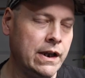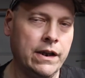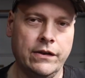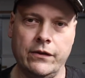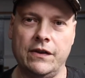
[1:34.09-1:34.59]

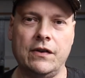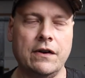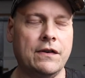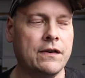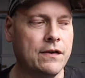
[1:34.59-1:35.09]
So I
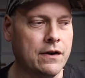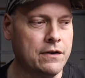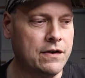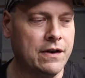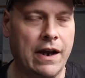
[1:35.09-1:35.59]
searched and
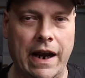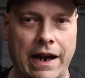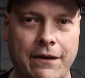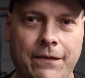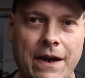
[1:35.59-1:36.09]
searched,
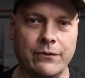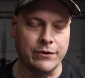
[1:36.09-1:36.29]
and I found